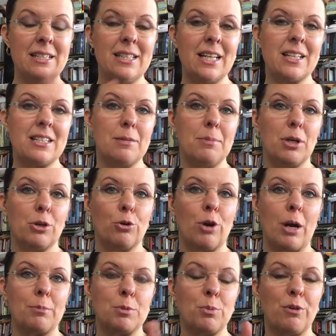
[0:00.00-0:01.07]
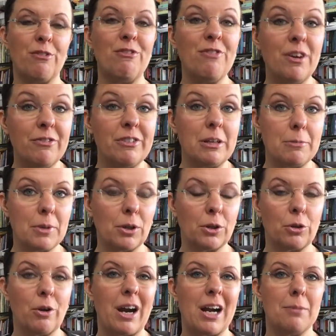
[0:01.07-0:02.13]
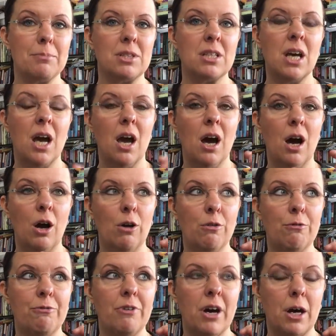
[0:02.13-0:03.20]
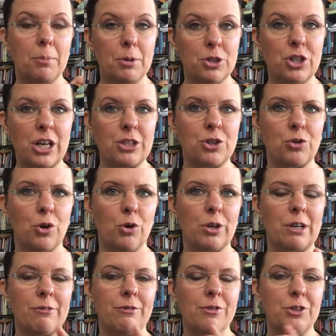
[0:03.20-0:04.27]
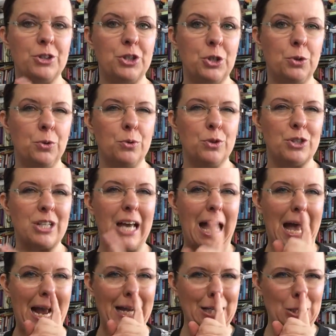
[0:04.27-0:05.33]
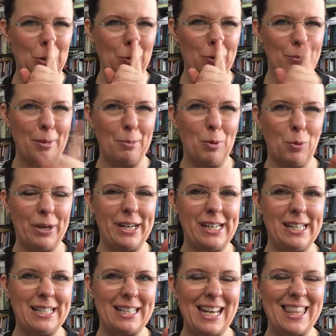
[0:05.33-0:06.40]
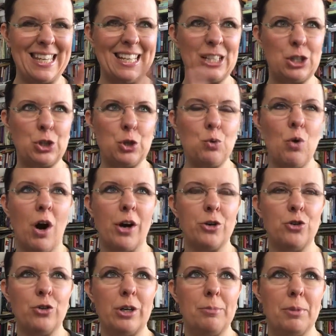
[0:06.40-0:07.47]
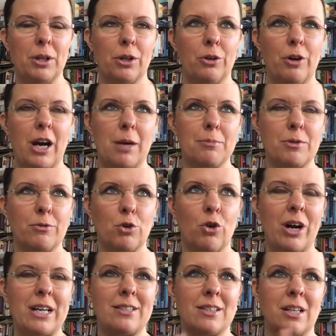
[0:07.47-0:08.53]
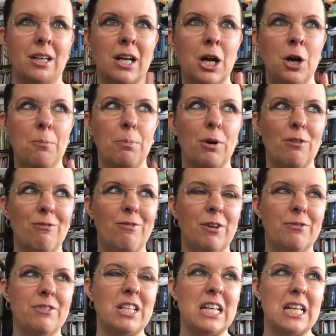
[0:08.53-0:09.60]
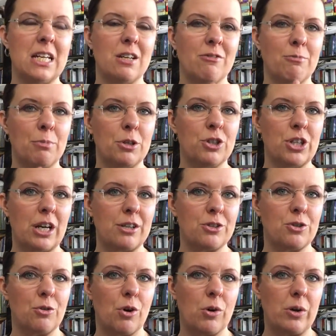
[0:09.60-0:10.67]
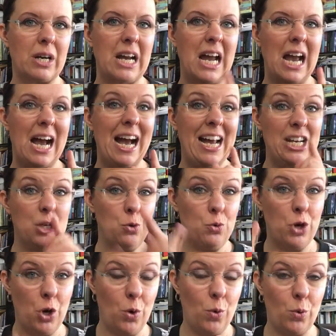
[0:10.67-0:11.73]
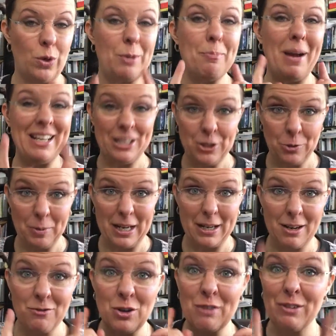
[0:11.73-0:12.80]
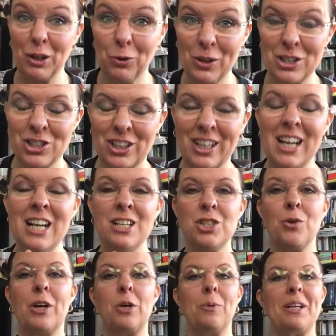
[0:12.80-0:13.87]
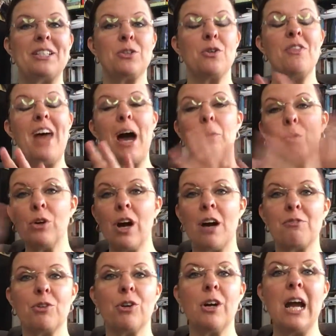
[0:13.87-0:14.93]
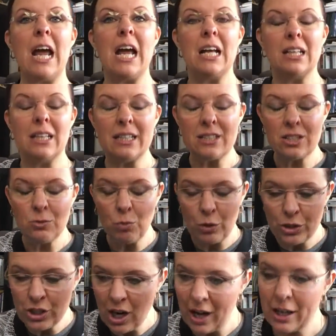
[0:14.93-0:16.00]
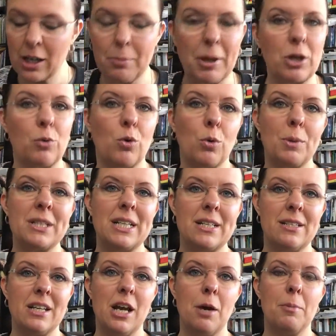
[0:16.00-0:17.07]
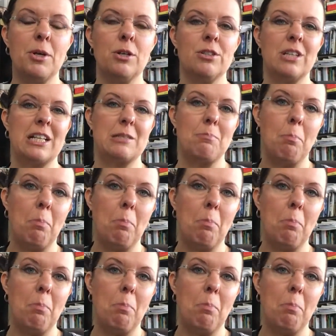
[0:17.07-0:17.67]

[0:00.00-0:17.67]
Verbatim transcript: sixty milligrams per fifty milligrams of uh, progesterone, and for the dudes, I don't remember what it is. I think it's two hundred milligrams of chrysin per fifteen of progesterone. I don't know. Message me if you have that question. So anyway, so that will cover, let's, we're talking about aromatase inhibitors. Let's